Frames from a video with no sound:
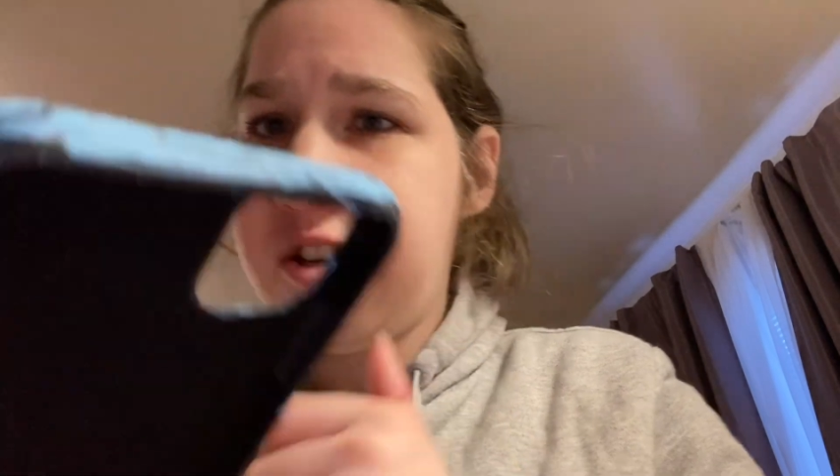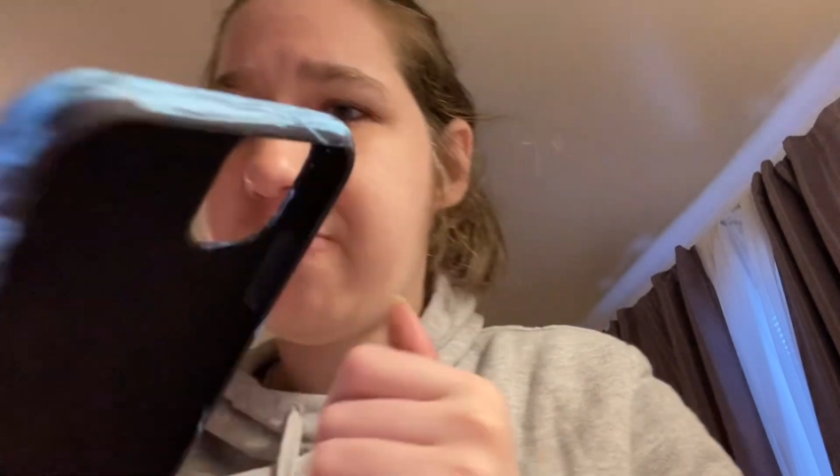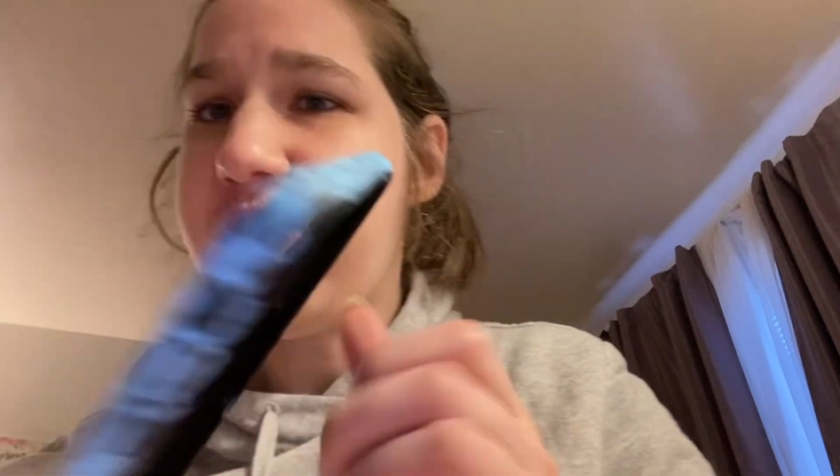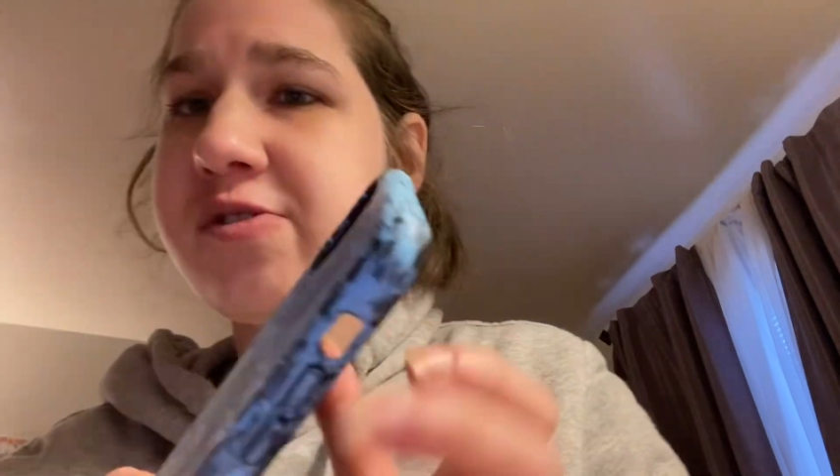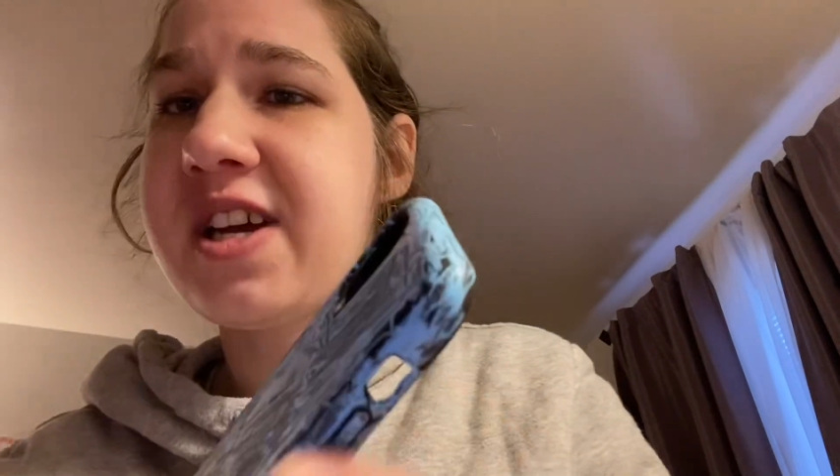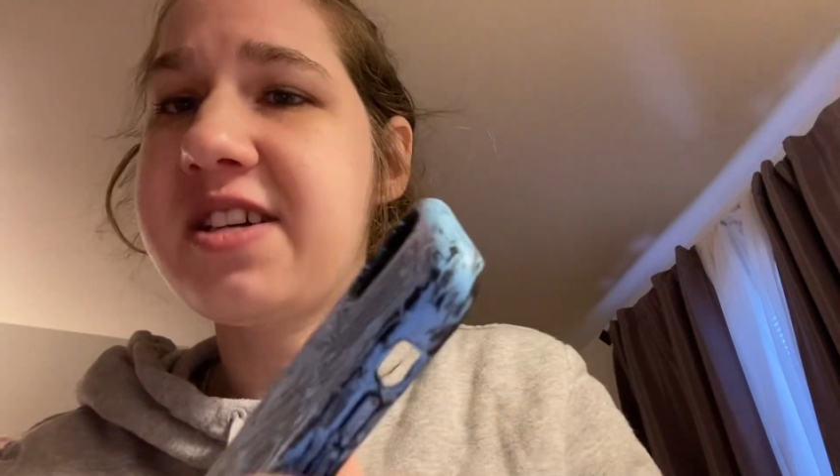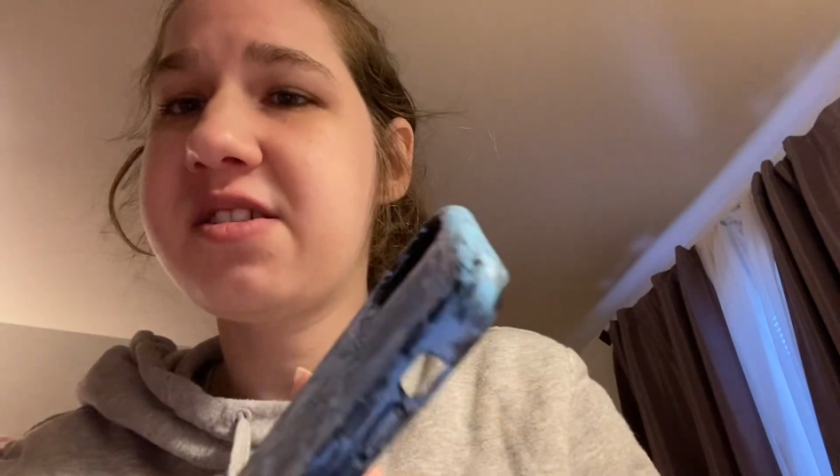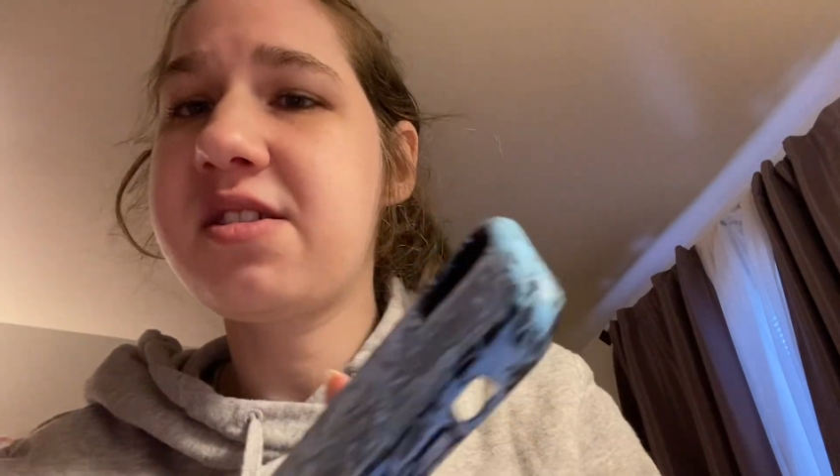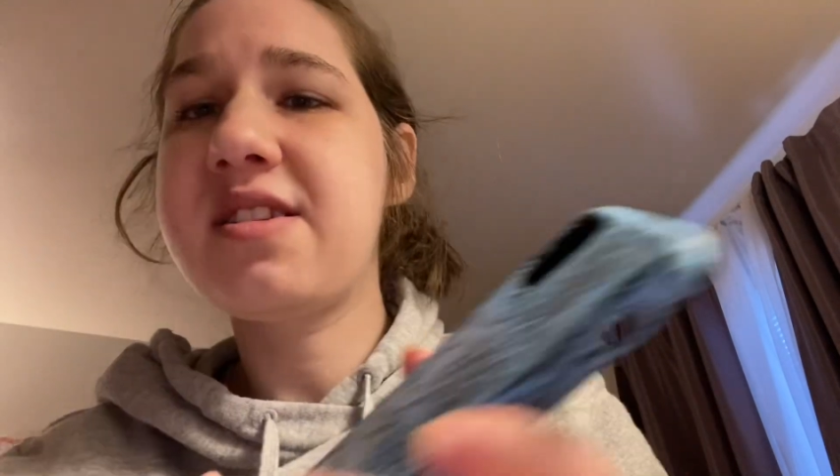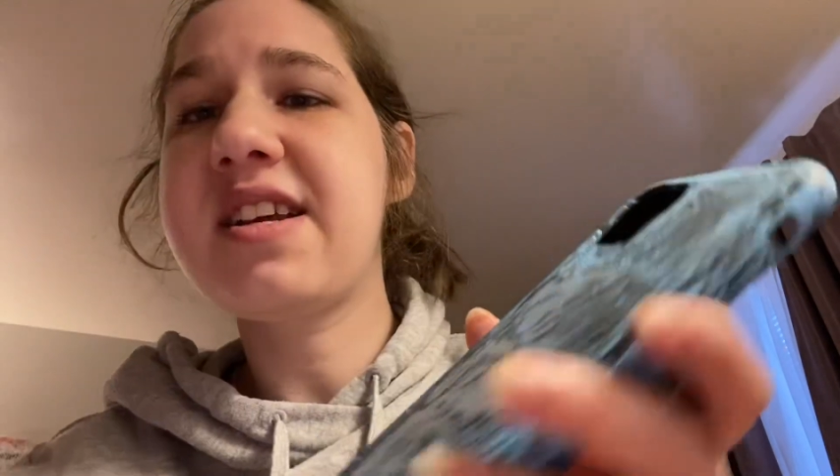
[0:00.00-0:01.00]
phone
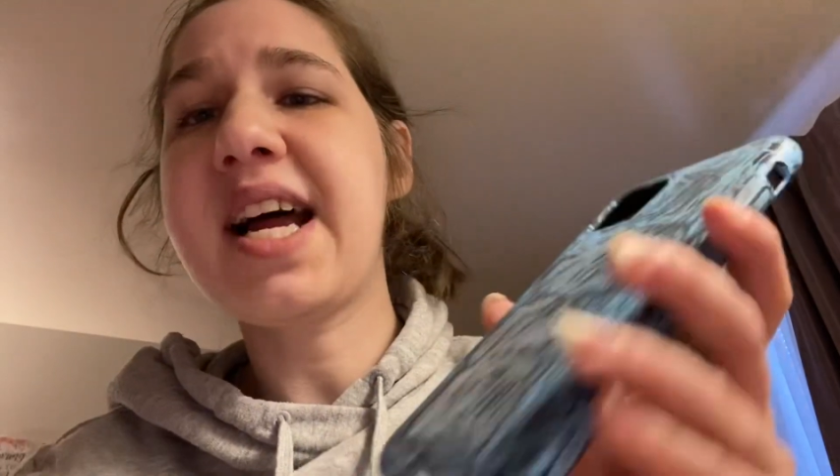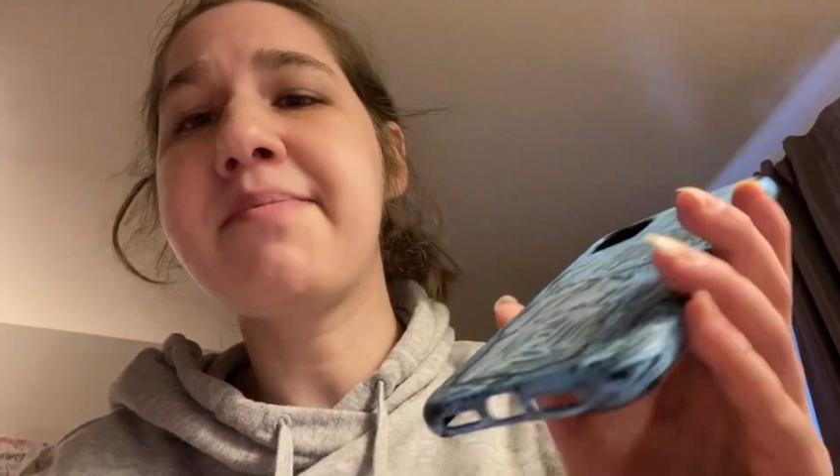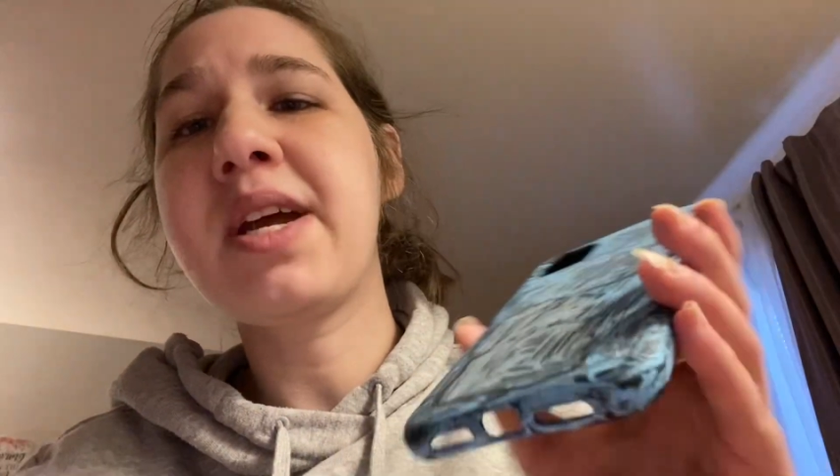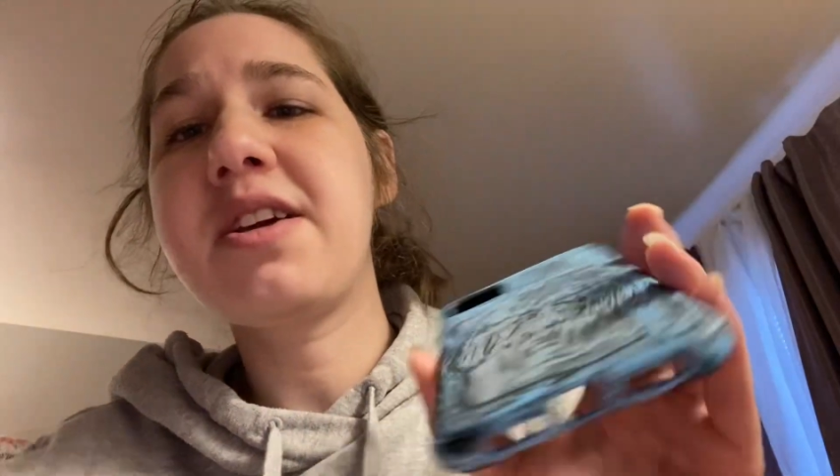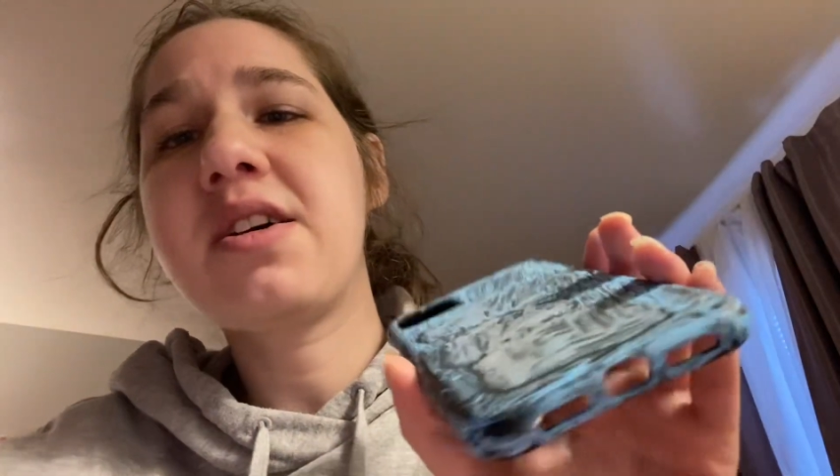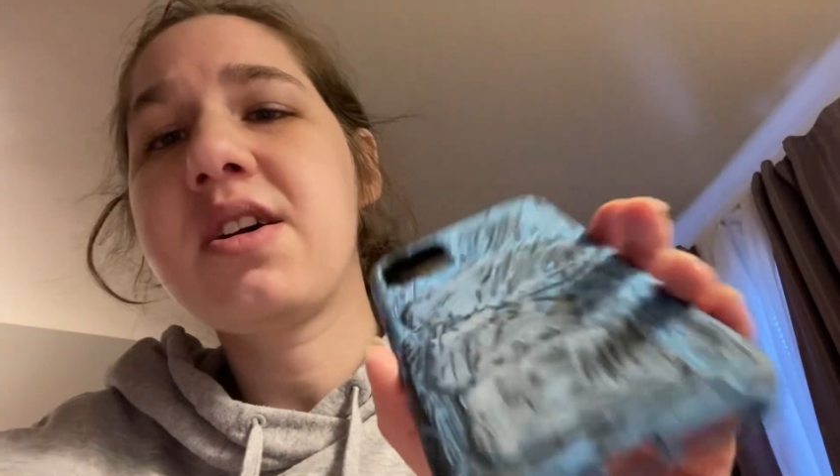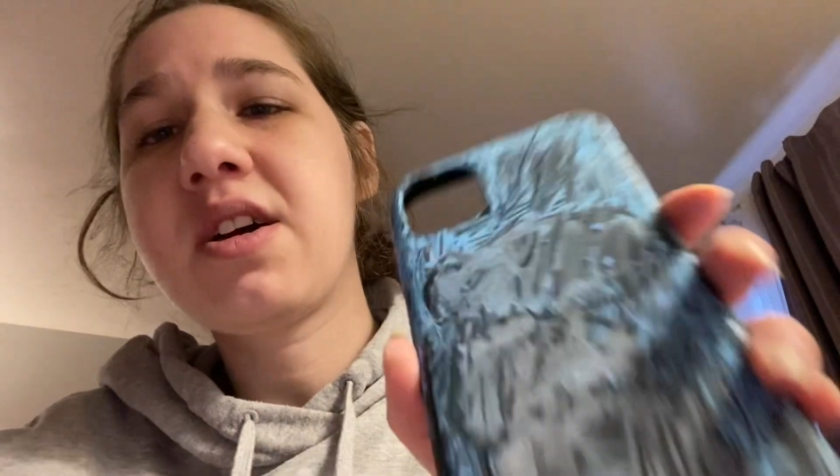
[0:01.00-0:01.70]
case that I made.